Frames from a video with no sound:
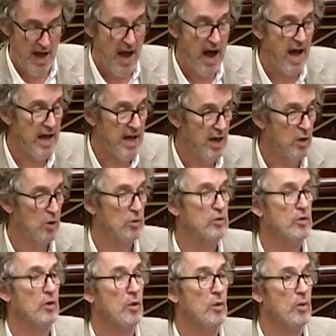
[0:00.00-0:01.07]
are
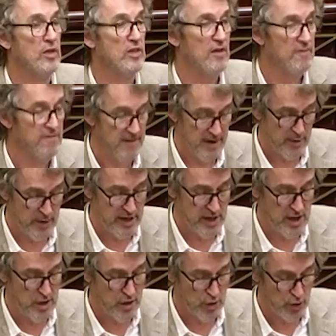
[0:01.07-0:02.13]
held with very
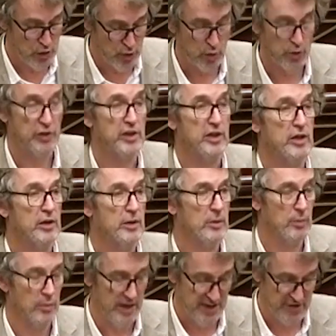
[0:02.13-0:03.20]
good
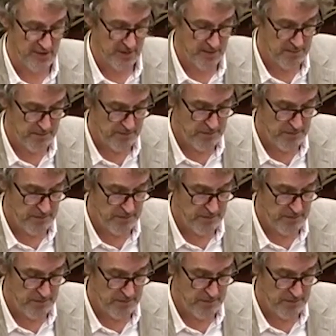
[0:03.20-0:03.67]
reason.